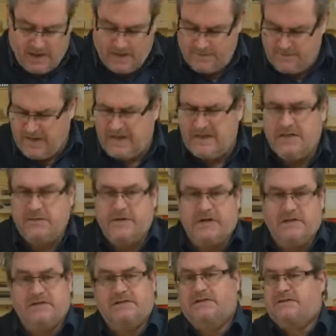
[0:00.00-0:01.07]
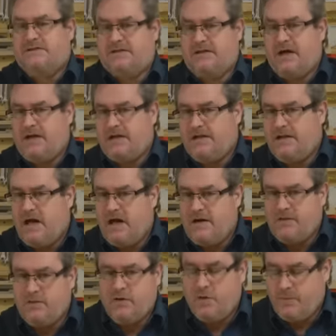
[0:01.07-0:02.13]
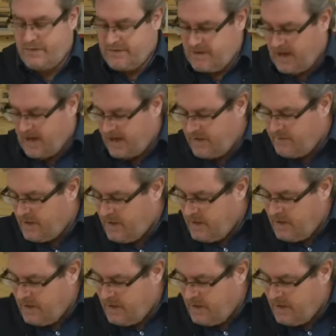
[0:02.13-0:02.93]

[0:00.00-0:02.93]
mainly because it's got a longer open time.